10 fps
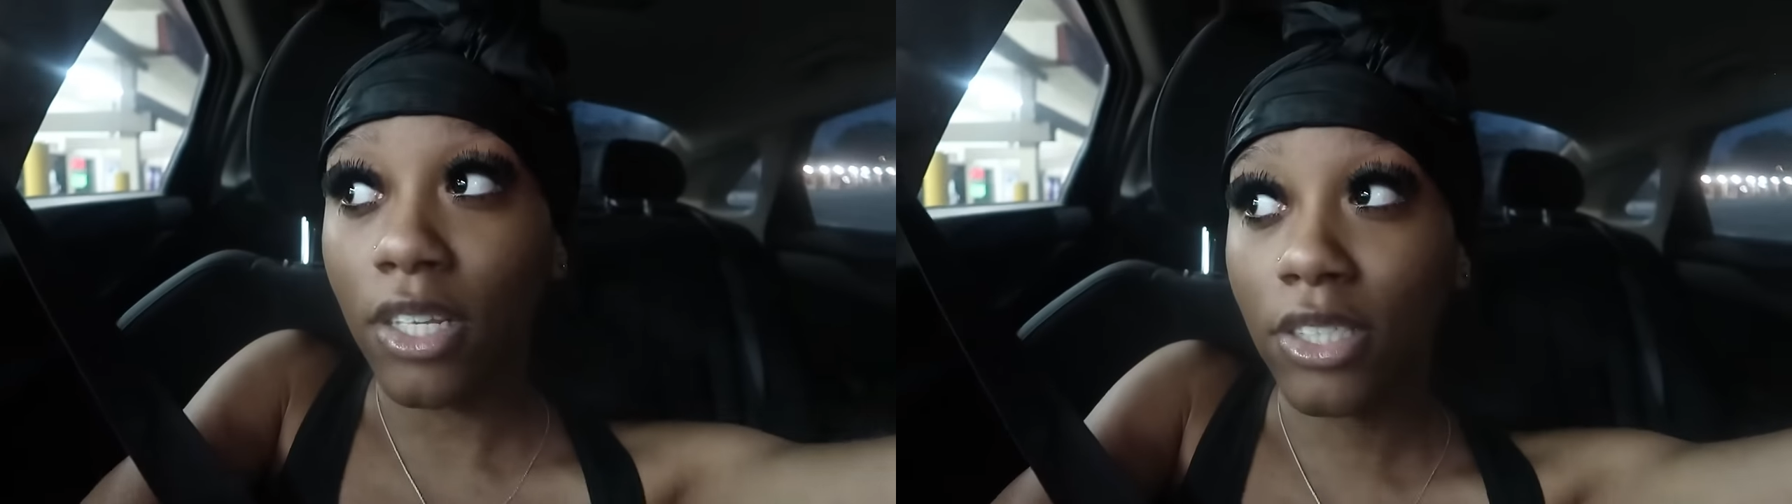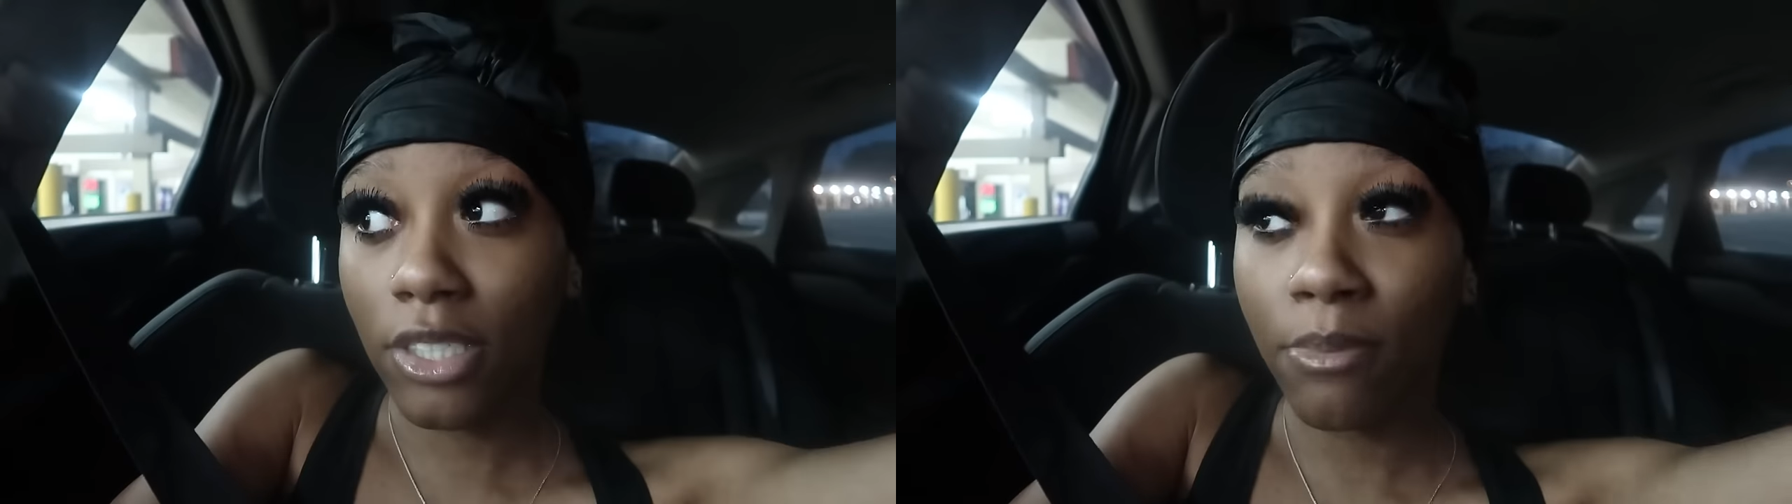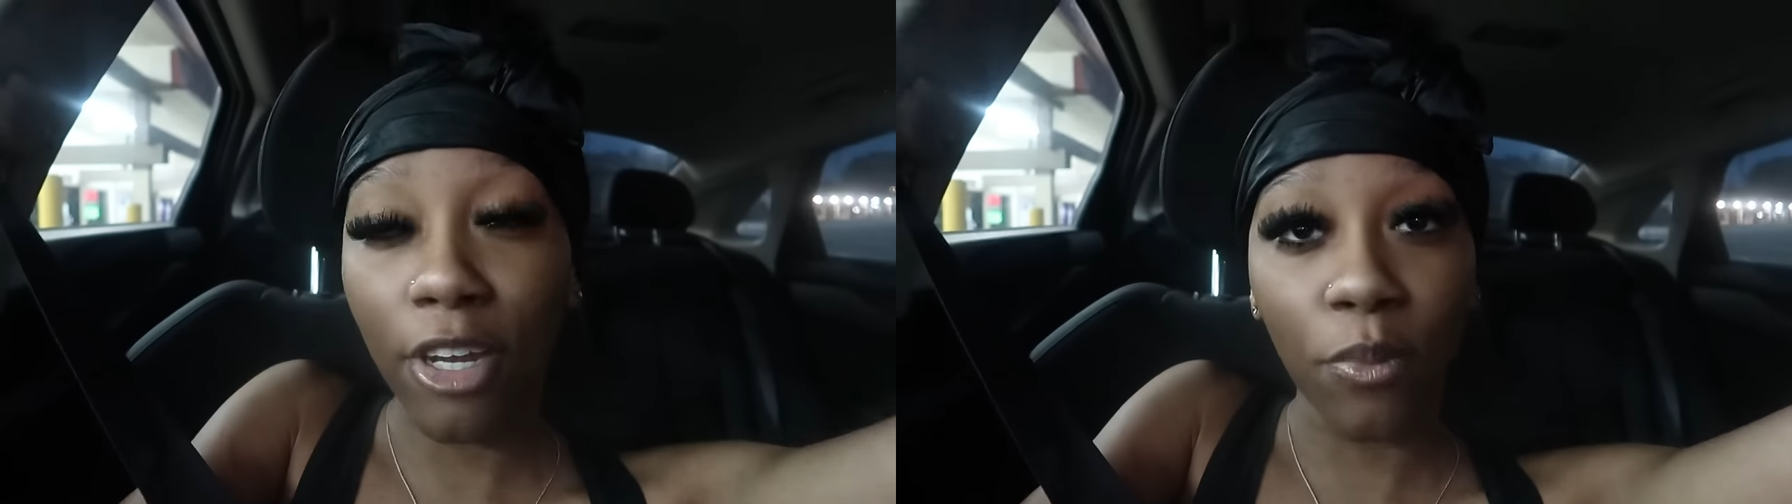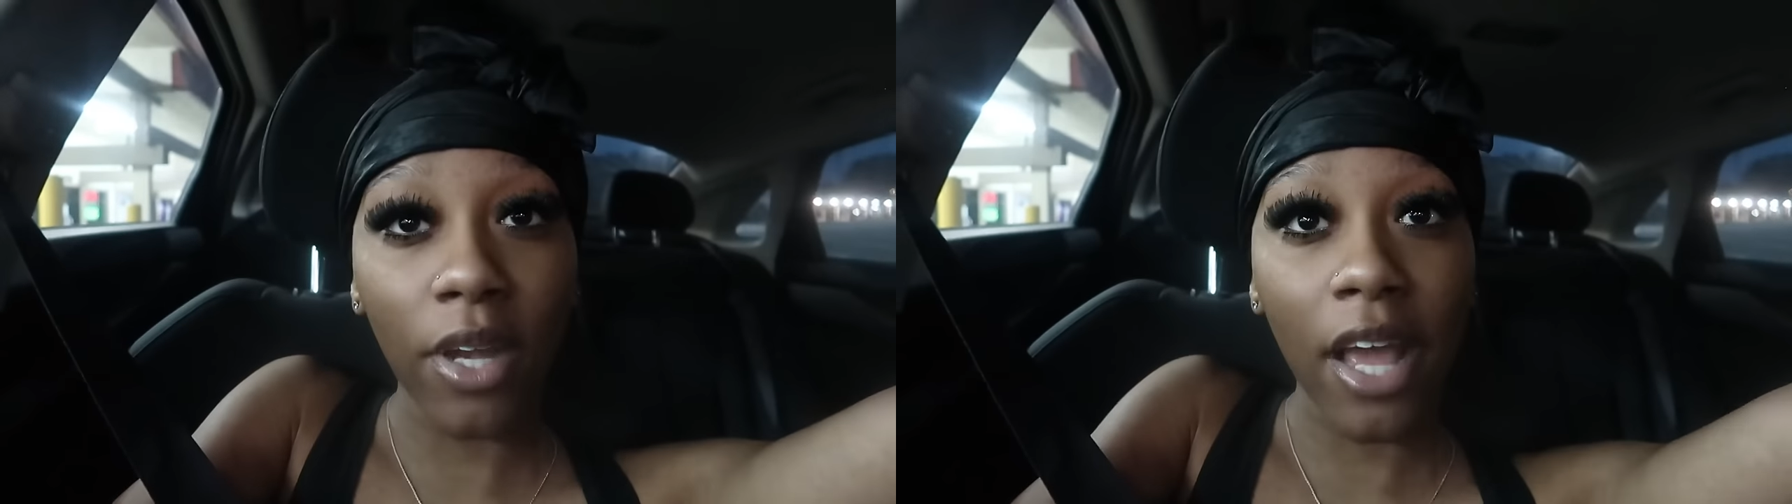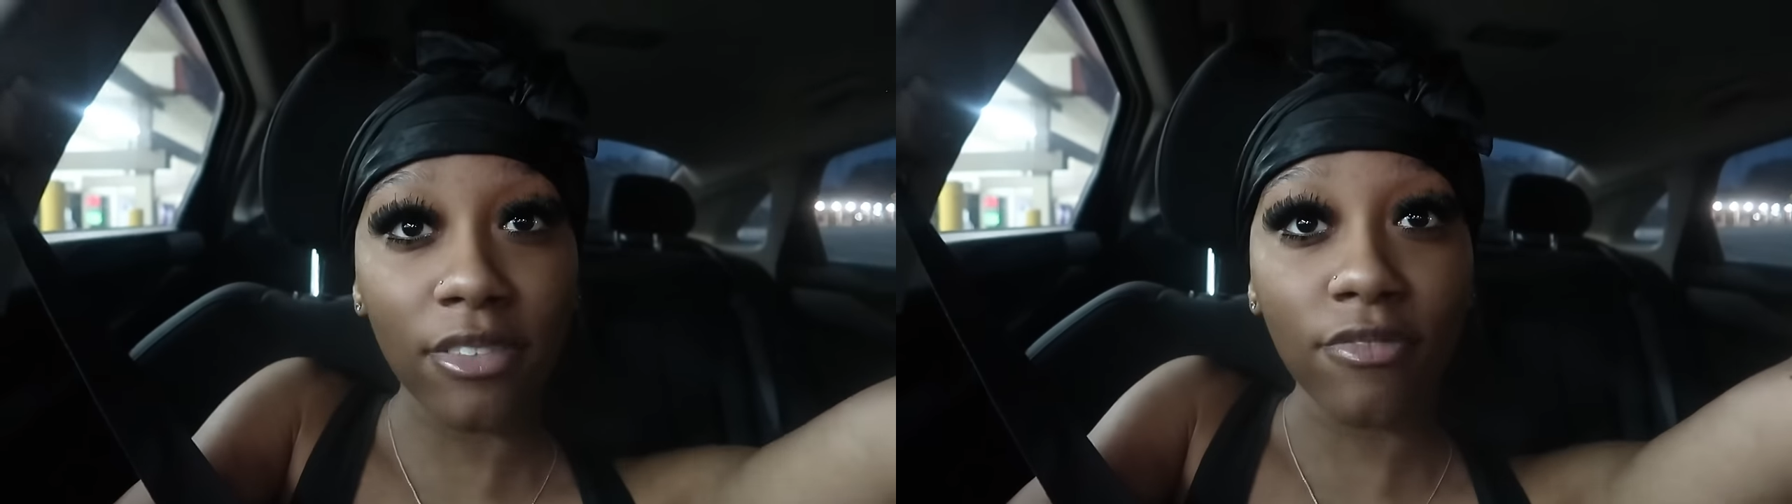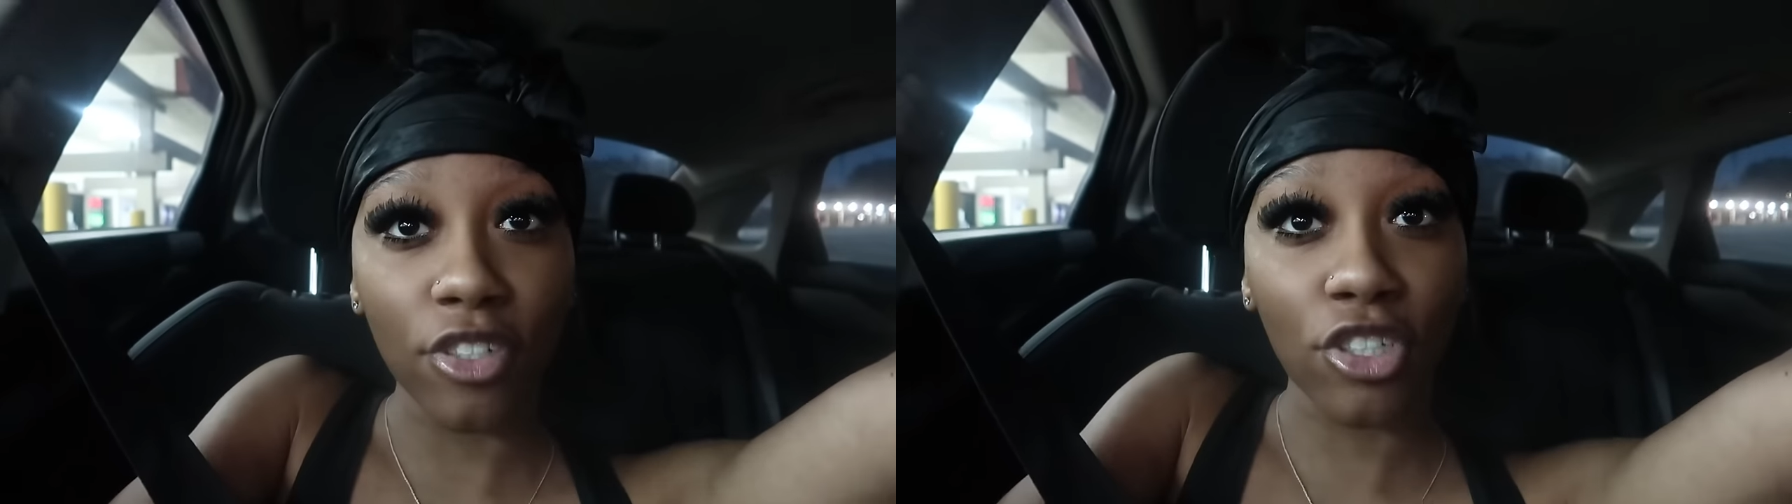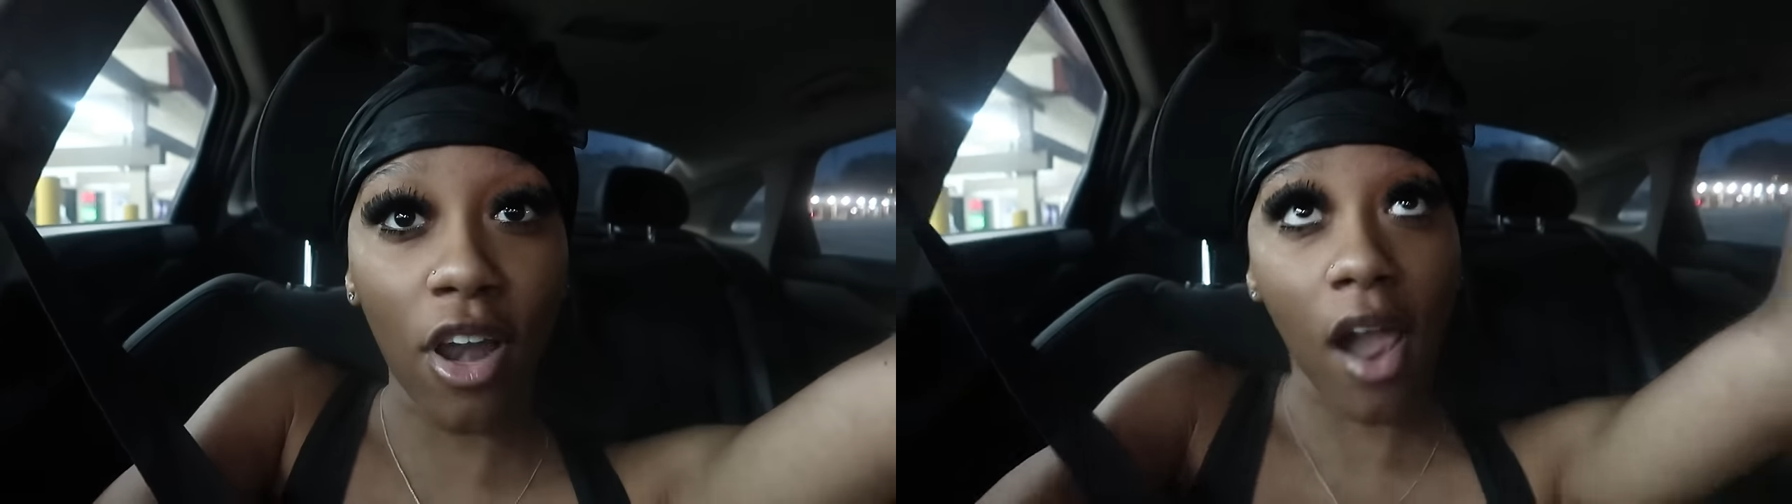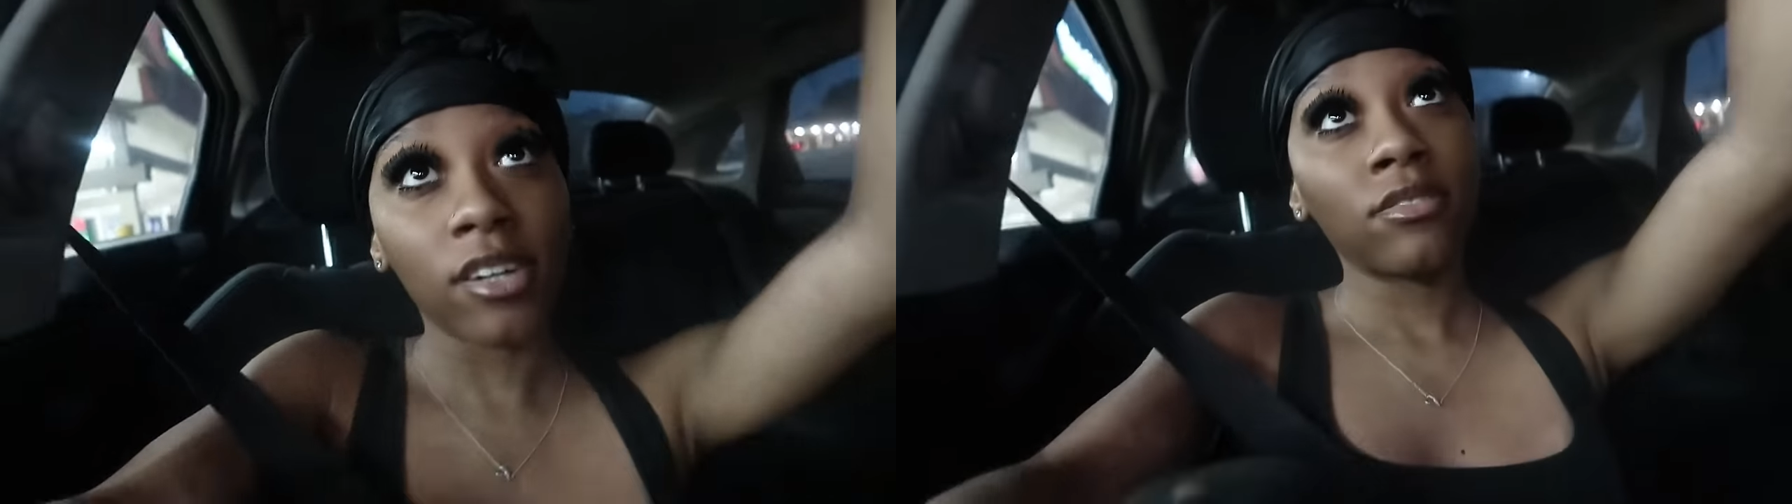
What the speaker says: These up there with that, for sure.